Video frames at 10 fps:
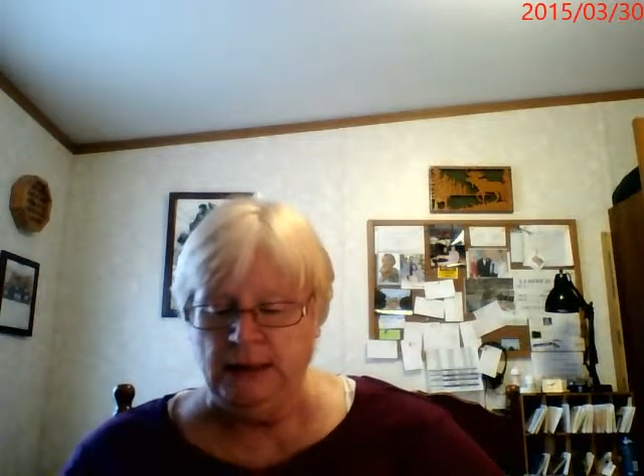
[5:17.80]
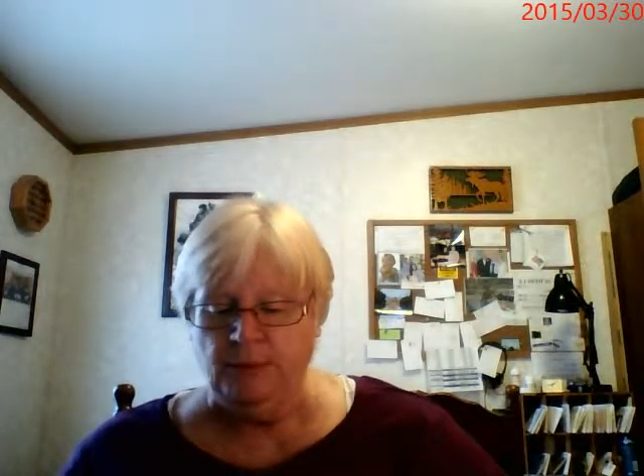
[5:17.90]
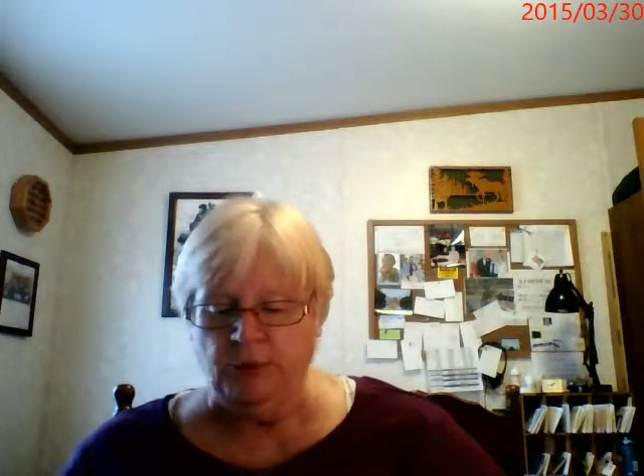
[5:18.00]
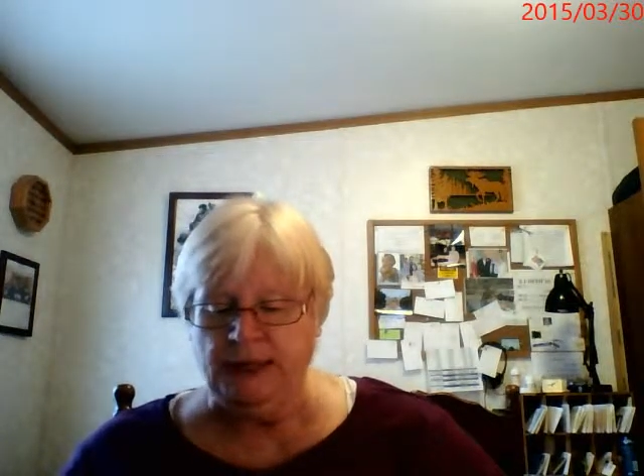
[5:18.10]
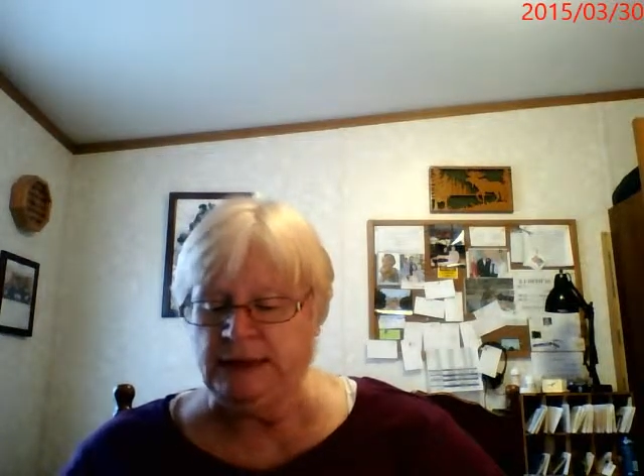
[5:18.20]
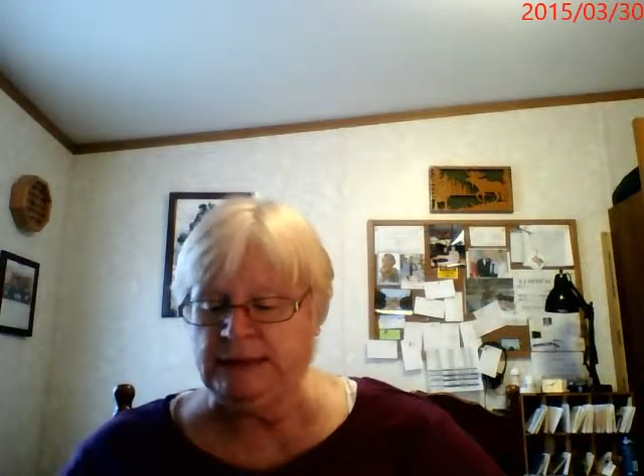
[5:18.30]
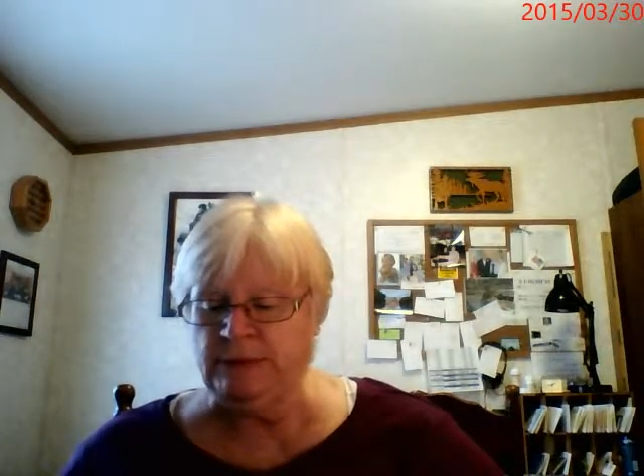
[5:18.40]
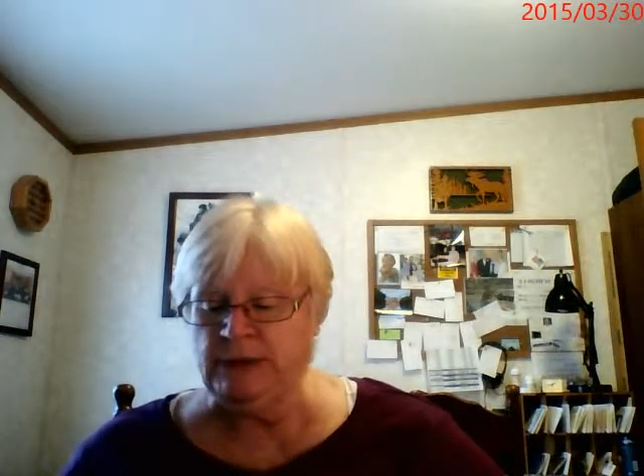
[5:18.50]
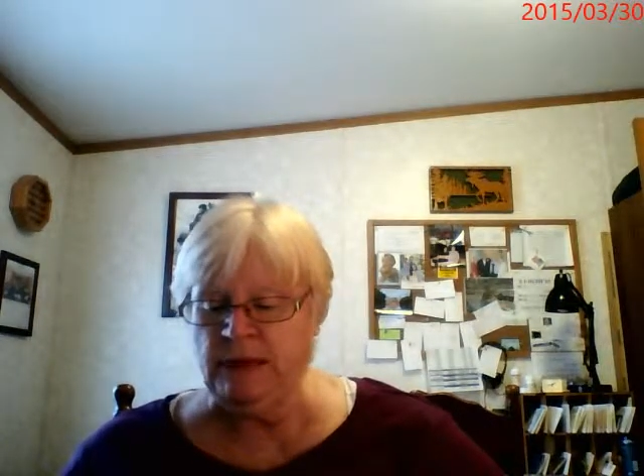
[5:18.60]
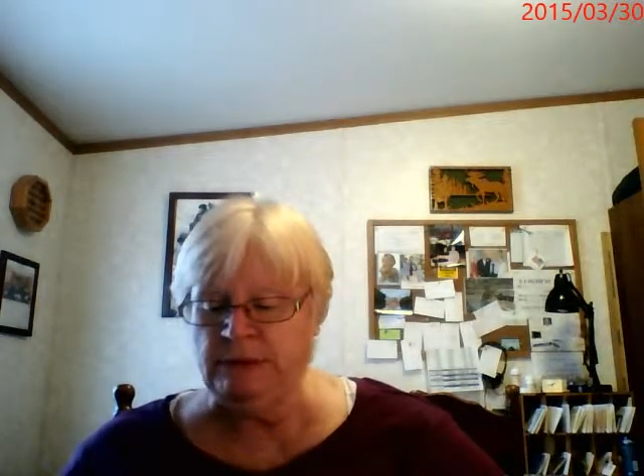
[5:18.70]
praying to
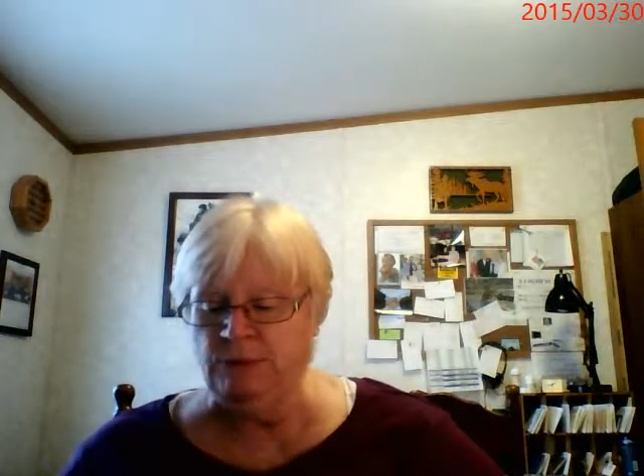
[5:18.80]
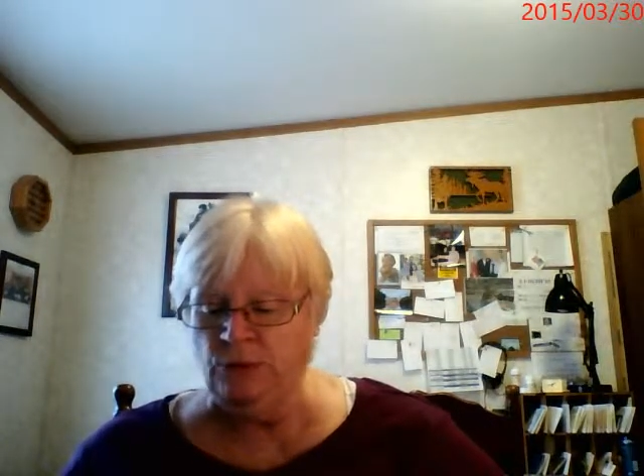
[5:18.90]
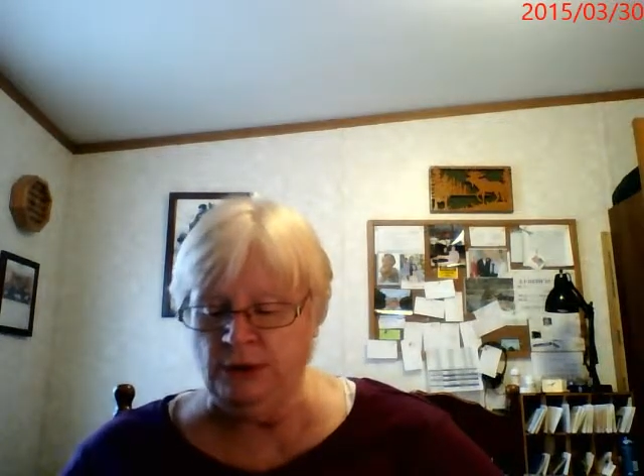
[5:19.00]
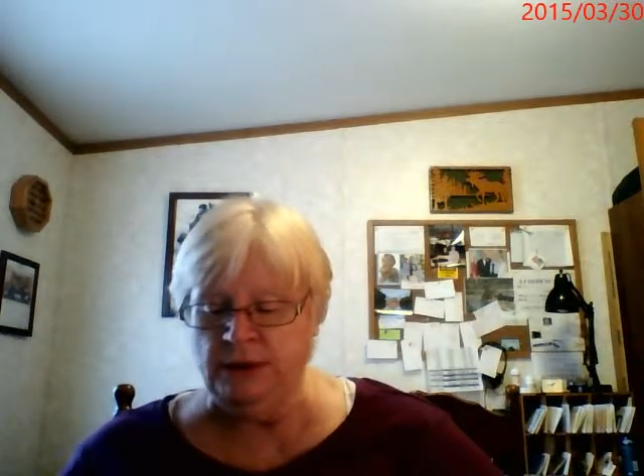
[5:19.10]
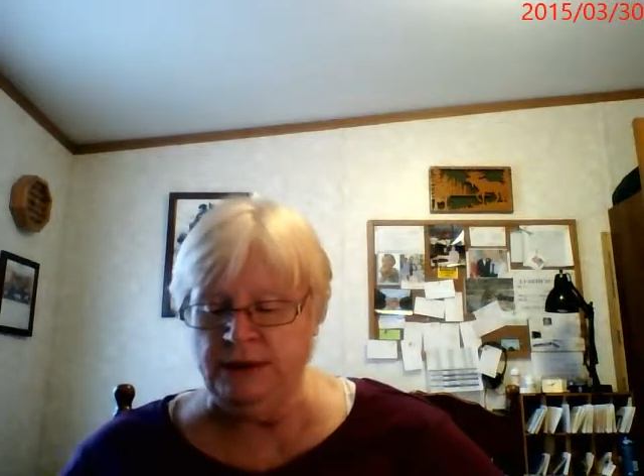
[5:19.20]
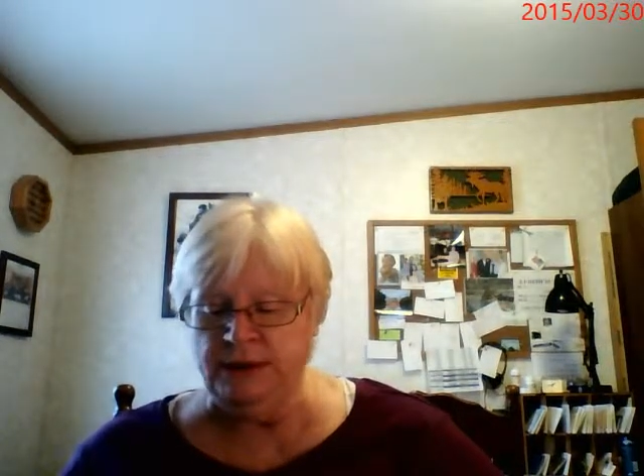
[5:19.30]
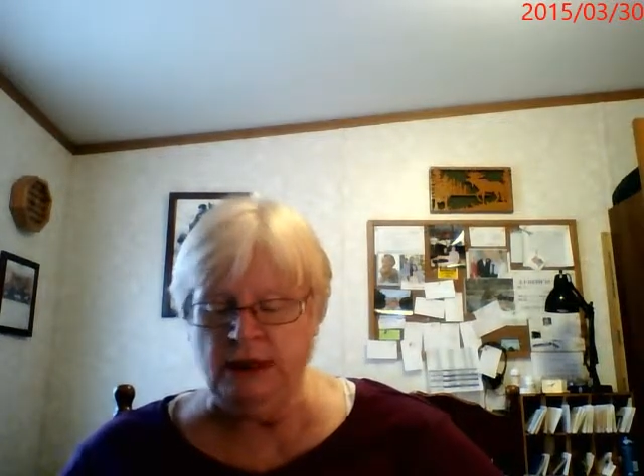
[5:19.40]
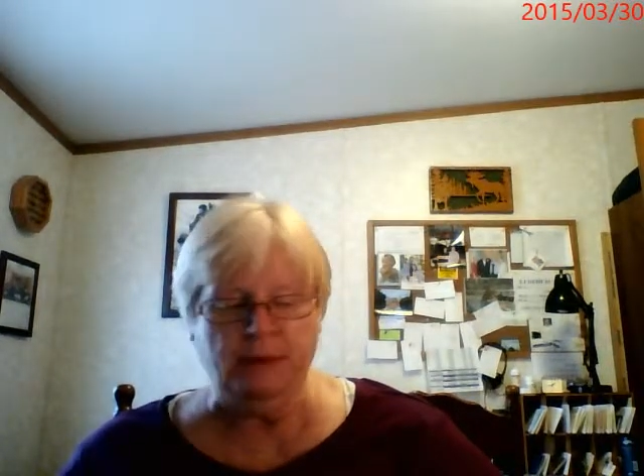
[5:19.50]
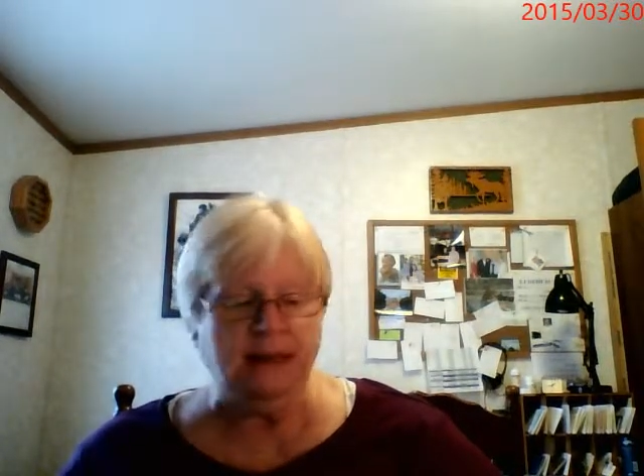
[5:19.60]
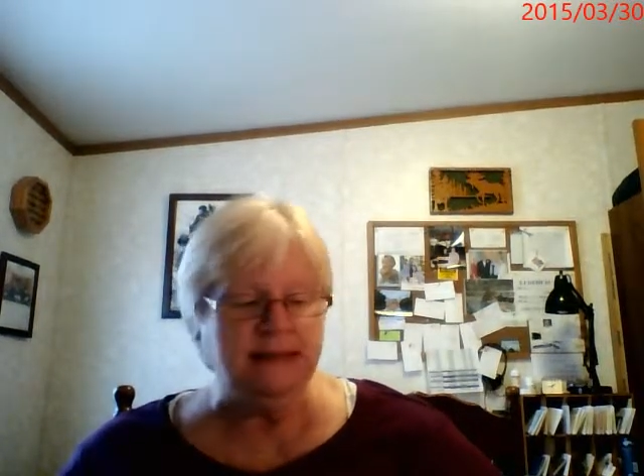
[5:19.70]
be made mortal and
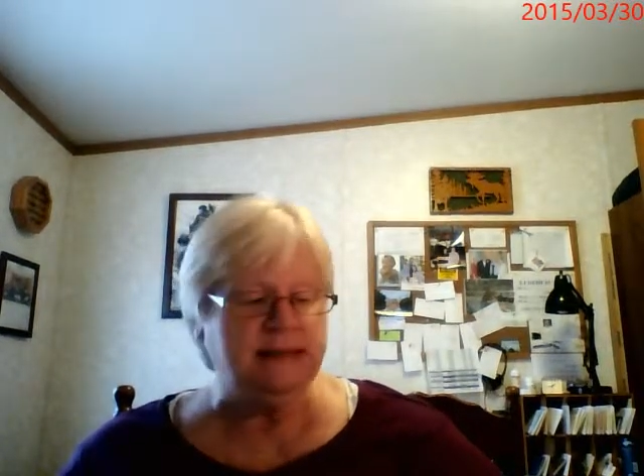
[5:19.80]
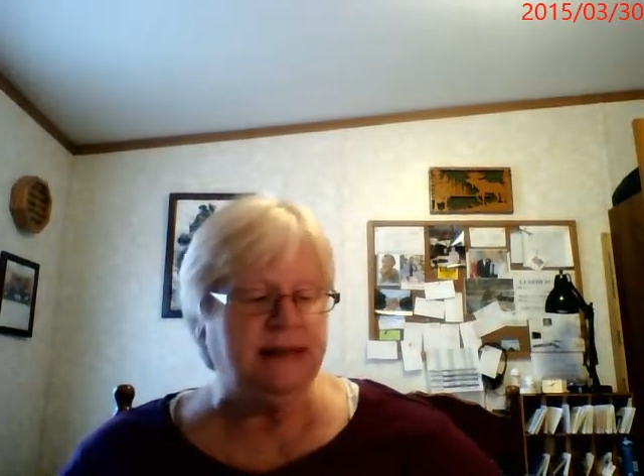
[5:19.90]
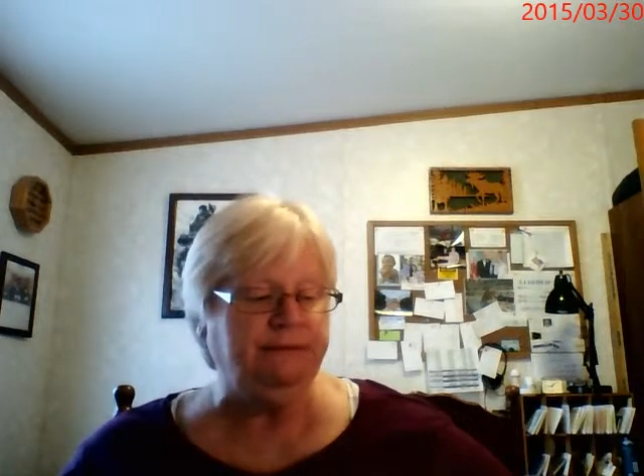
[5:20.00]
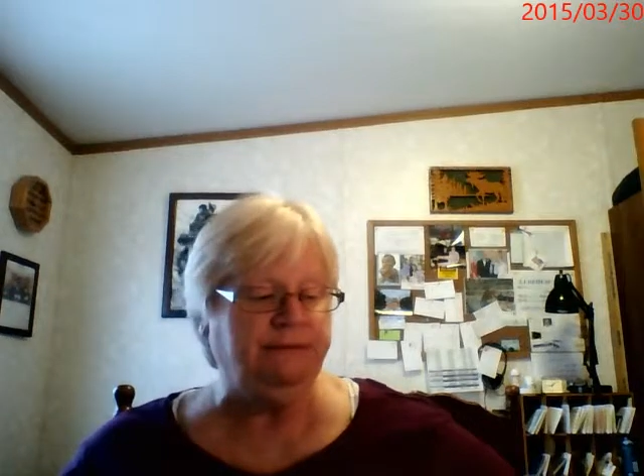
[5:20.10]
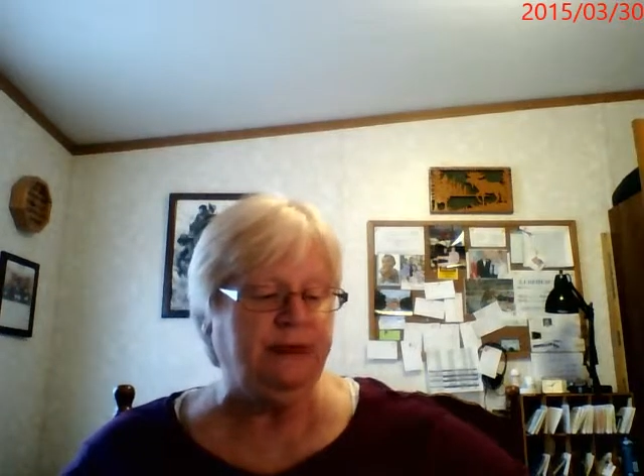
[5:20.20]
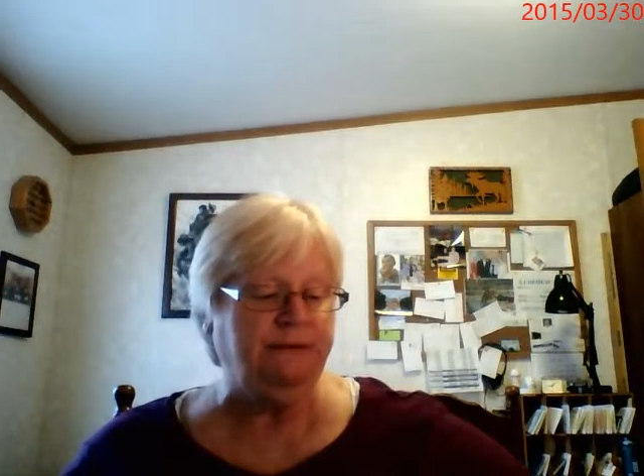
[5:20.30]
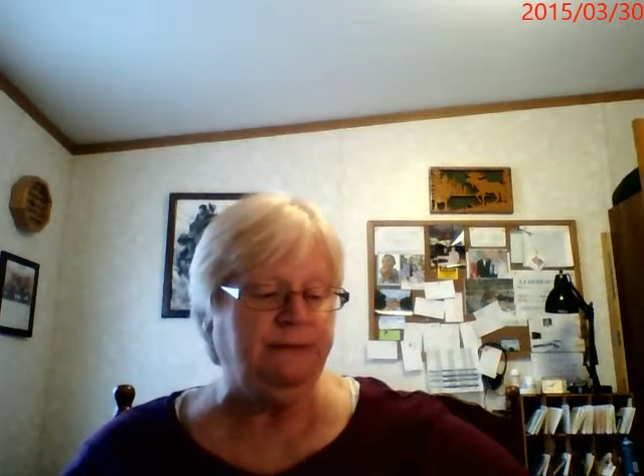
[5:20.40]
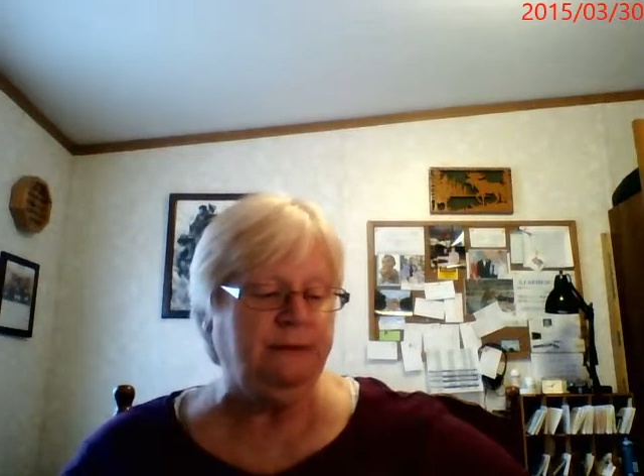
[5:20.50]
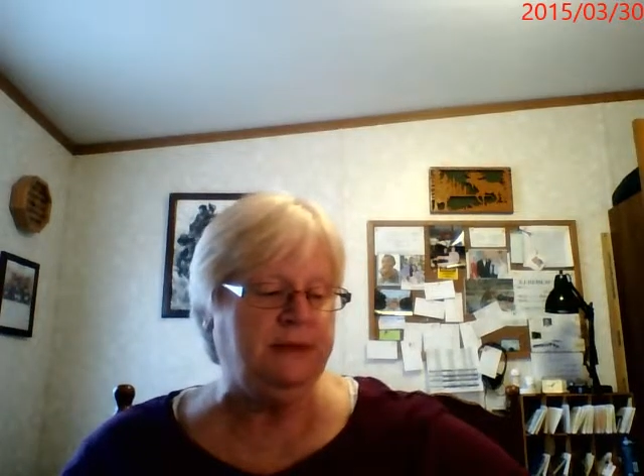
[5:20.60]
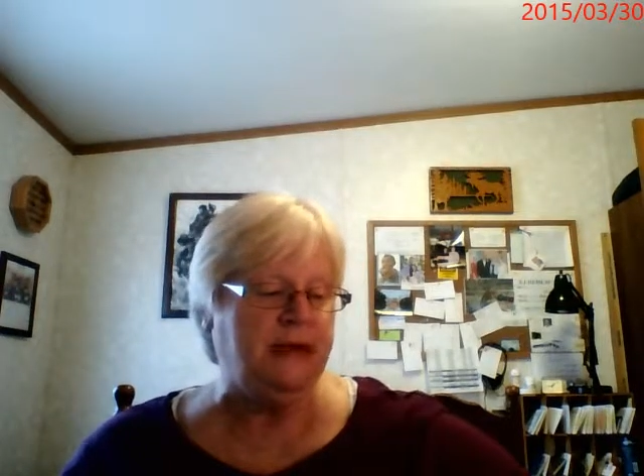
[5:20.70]
thereby set free
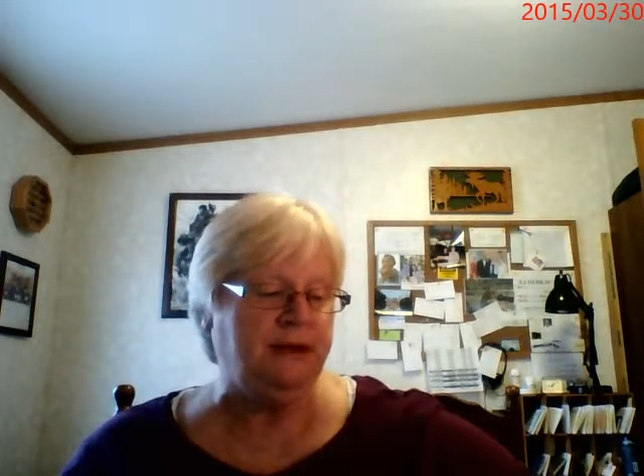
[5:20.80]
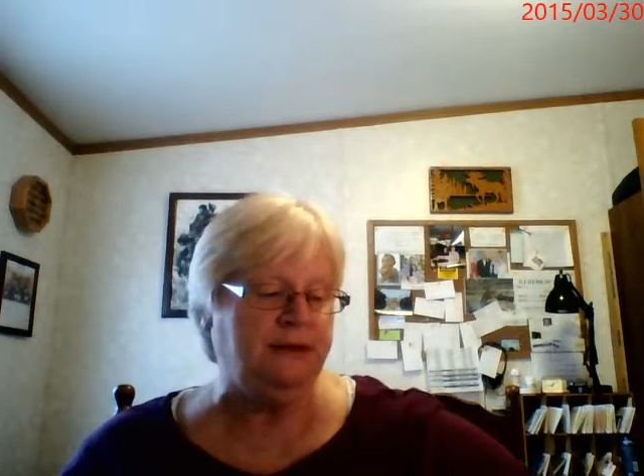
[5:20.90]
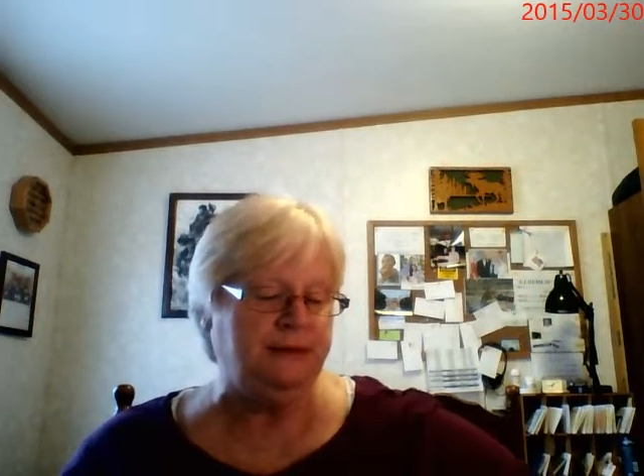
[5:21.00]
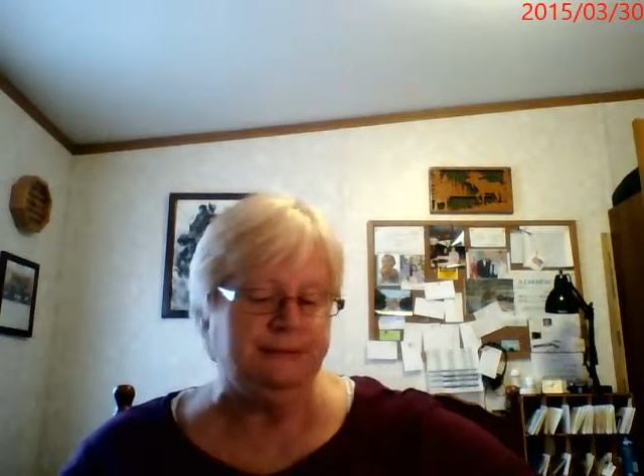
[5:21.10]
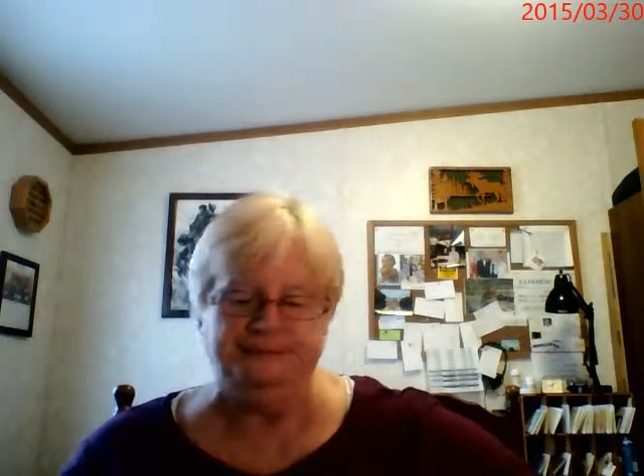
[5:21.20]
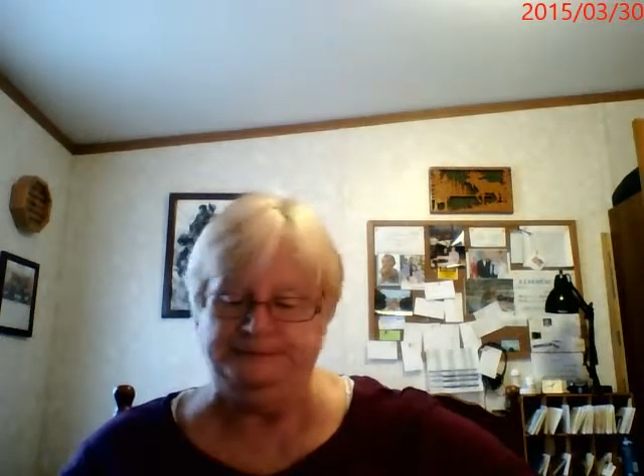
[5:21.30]
from death.